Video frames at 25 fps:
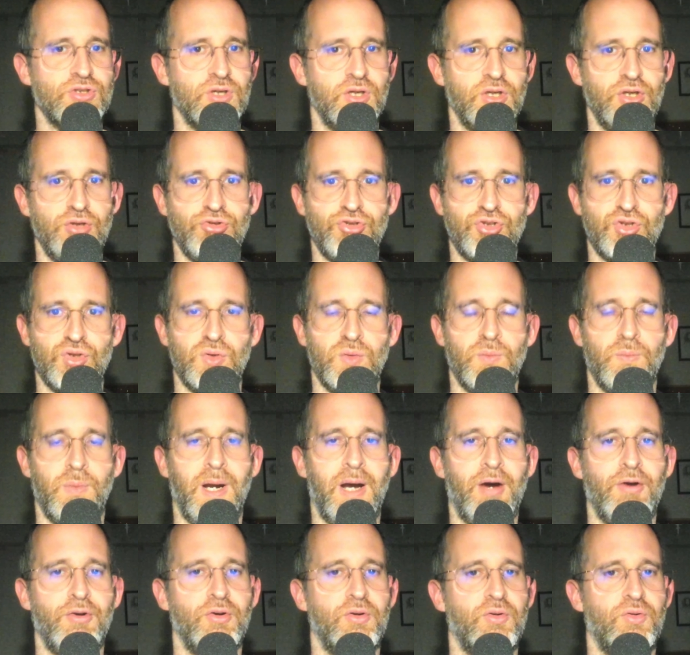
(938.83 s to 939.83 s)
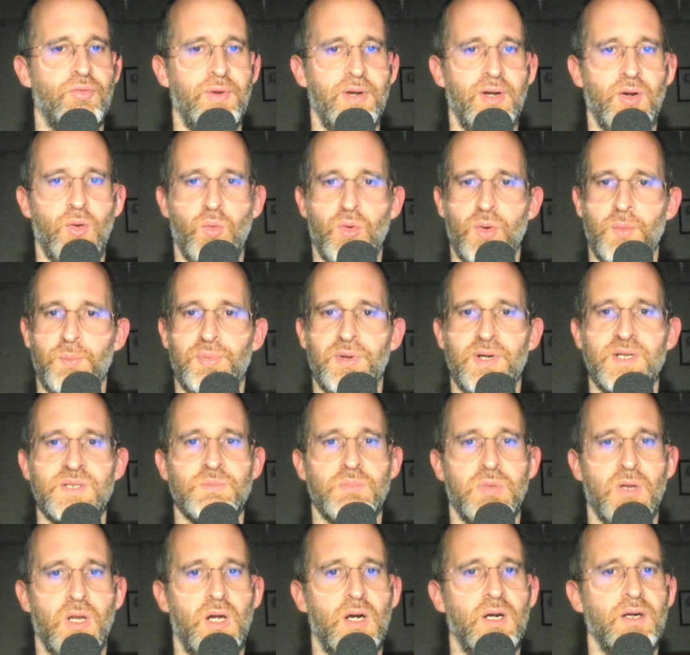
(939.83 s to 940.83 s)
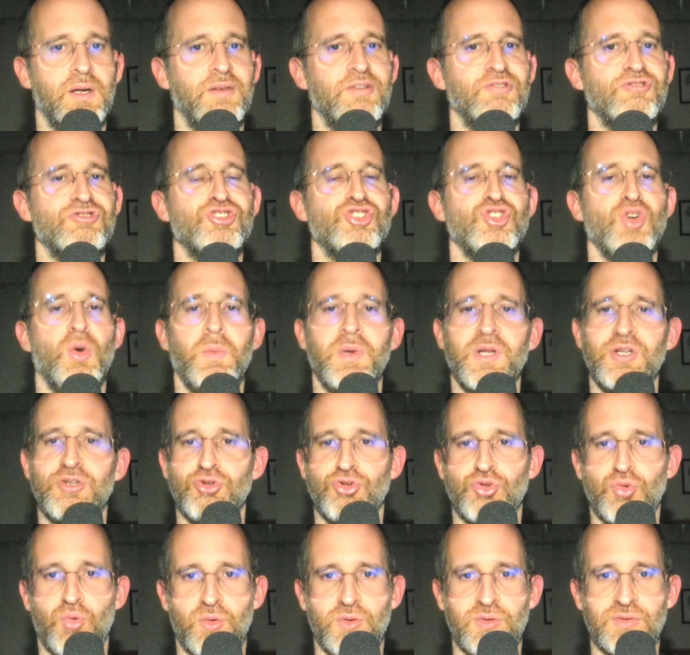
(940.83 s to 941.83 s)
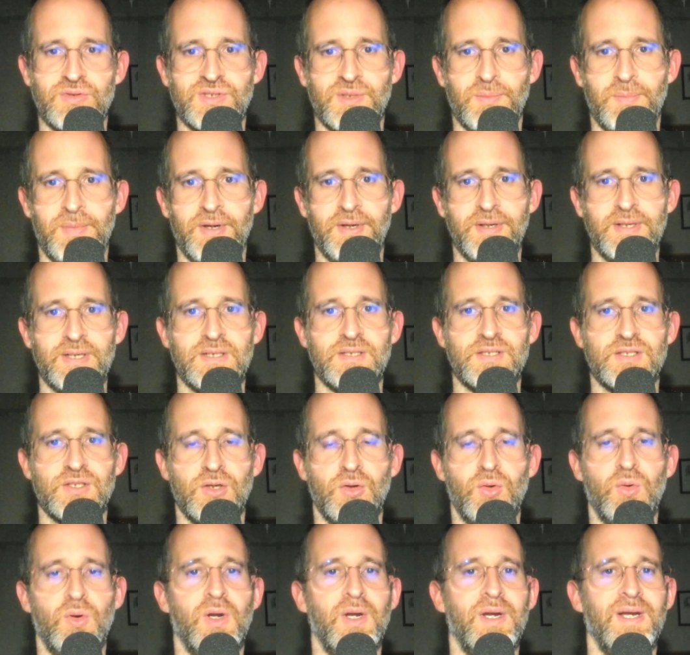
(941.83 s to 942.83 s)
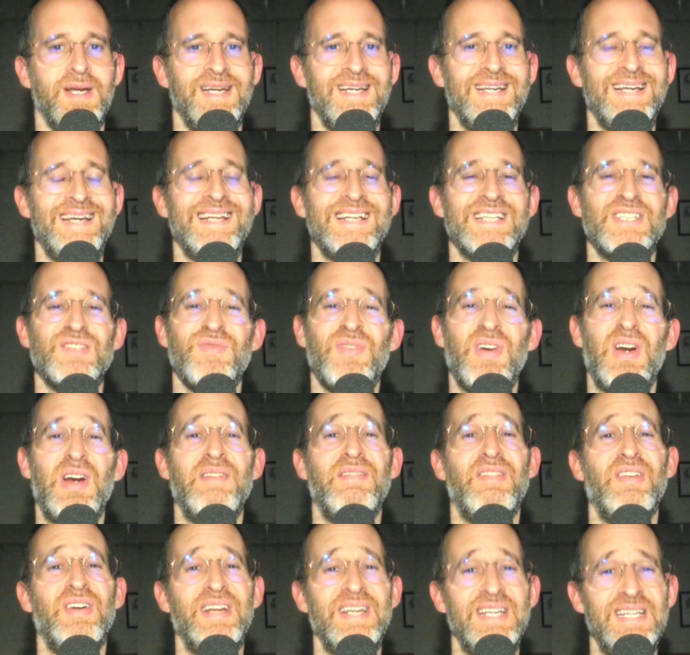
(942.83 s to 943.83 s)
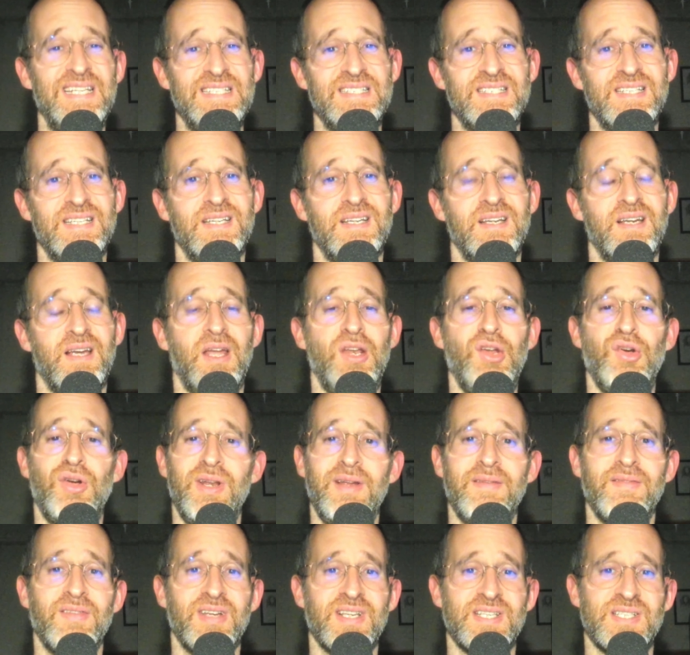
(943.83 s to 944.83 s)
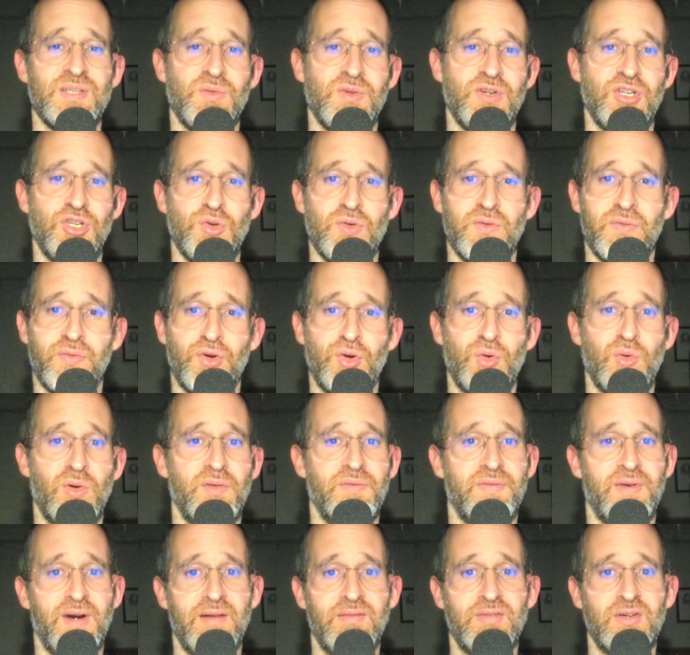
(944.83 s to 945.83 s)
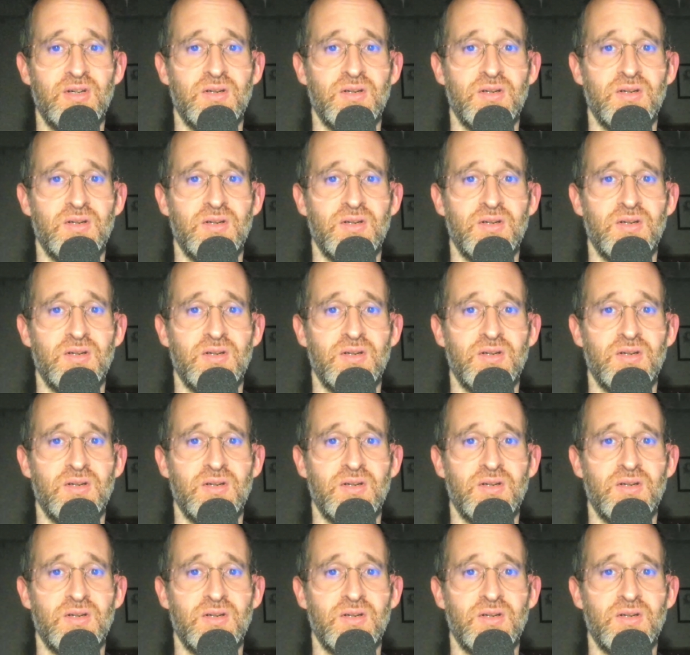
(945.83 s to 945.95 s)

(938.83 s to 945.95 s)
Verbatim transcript: on YouTube how to create a WordPress blog and there's so many tutorials about it. So, and it's very, very easy. And you can even get someone to do it for you on Fiverr.